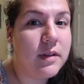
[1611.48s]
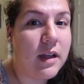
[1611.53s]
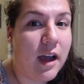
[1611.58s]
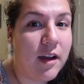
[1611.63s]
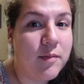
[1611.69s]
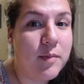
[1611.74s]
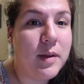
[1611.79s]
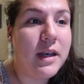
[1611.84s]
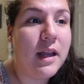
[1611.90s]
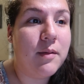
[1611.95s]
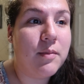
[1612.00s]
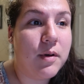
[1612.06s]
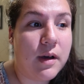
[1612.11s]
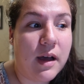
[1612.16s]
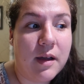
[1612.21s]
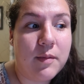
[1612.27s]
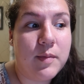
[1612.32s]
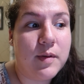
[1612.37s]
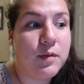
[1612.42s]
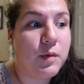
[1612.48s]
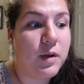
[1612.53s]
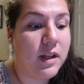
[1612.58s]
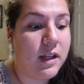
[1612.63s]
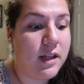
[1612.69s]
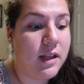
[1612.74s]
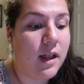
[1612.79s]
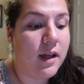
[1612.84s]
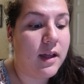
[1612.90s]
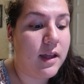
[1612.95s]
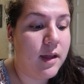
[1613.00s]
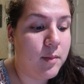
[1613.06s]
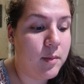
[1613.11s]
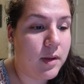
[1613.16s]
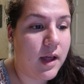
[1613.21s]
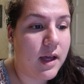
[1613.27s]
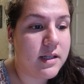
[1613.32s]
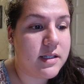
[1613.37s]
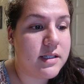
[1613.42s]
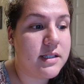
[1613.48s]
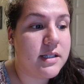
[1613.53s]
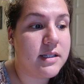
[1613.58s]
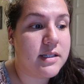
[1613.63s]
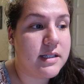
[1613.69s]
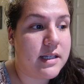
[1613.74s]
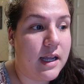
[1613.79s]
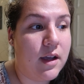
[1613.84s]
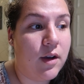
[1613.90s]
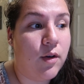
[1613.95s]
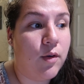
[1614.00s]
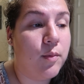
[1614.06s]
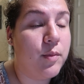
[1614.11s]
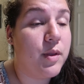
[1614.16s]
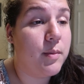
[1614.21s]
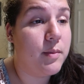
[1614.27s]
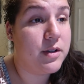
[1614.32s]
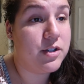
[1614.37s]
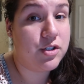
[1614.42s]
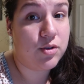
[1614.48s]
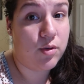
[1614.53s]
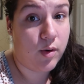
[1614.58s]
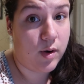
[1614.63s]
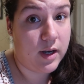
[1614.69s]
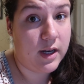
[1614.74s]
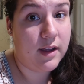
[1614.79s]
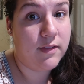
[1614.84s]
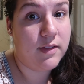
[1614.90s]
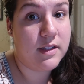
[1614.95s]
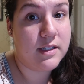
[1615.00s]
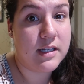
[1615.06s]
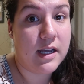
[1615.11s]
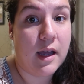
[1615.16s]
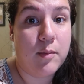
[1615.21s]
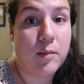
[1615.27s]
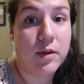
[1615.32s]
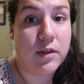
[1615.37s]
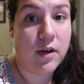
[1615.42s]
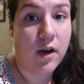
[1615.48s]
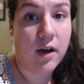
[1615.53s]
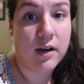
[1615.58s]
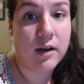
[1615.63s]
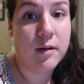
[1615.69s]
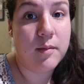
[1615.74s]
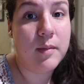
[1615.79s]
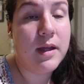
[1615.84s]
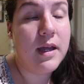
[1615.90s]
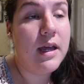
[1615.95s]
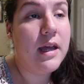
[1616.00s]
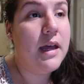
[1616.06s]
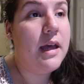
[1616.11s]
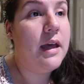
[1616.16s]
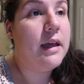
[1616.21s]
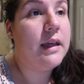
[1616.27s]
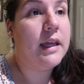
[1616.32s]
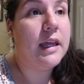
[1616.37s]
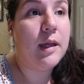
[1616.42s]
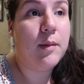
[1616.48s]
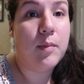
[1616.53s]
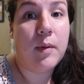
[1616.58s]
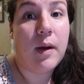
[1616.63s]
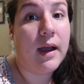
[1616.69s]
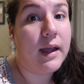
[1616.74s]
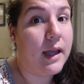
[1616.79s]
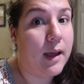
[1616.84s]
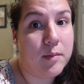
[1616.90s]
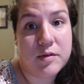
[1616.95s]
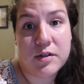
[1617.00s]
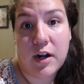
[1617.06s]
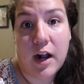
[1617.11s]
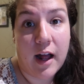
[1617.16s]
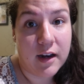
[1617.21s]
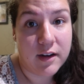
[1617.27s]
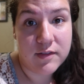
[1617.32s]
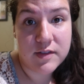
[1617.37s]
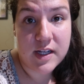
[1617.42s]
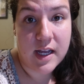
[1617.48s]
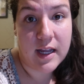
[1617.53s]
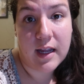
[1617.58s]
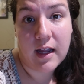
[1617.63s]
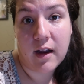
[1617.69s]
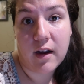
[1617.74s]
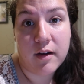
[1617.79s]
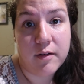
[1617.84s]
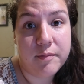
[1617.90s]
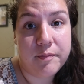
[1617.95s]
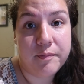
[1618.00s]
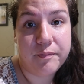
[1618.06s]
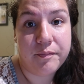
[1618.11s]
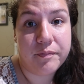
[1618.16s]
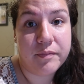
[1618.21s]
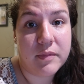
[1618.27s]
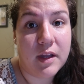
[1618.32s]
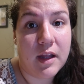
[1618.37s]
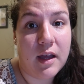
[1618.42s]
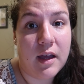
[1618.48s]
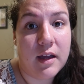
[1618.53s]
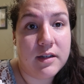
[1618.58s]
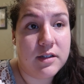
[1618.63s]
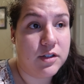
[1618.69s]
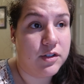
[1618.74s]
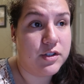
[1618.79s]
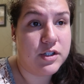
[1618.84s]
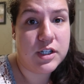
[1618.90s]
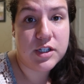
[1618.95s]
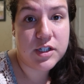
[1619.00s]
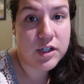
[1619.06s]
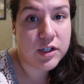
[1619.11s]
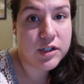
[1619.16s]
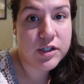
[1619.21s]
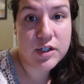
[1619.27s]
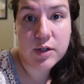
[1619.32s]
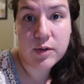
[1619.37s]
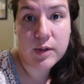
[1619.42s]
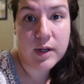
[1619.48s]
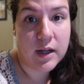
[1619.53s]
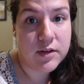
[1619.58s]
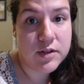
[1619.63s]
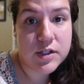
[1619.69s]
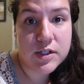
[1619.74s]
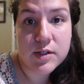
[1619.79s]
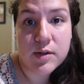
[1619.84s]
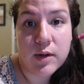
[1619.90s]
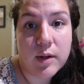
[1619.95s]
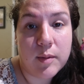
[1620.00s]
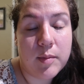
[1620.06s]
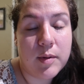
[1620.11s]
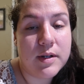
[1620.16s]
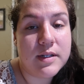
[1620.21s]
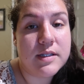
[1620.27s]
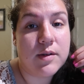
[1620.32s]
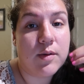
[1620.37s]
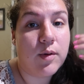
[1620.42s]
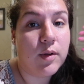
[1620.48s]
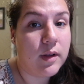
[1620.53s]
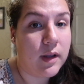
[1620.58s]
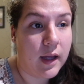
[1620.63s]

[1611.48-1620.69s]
I've been able, I've been really lucky and blessed to stay home the majority of the time with Autumn. Keep I kept her out of daycare until she turned two. Now she's going to preschool.